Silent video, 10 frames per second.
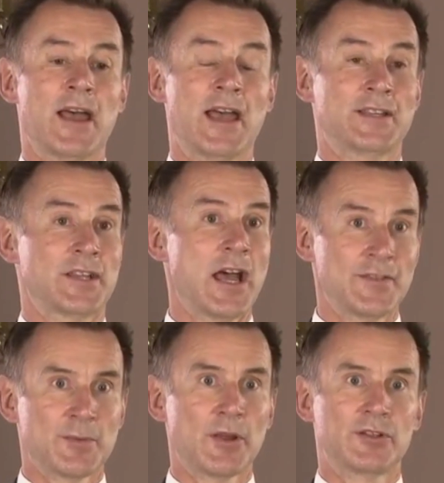And
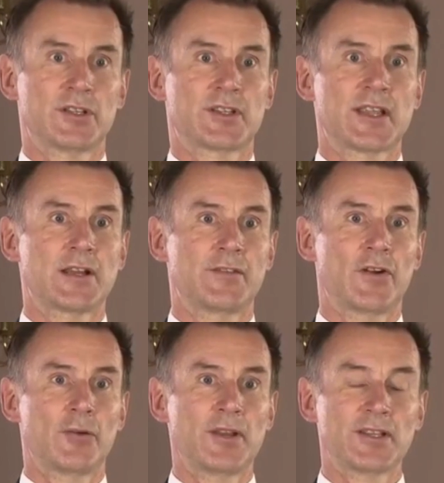I've spoken to the Saudi
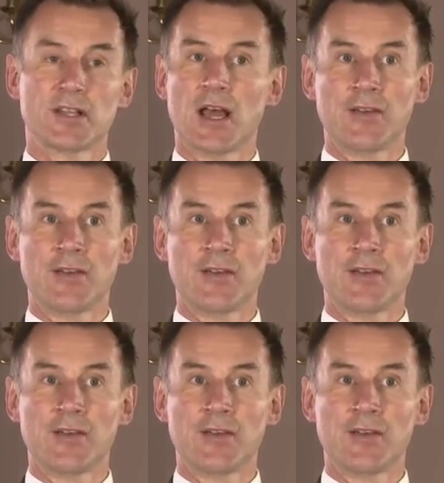foreign minister.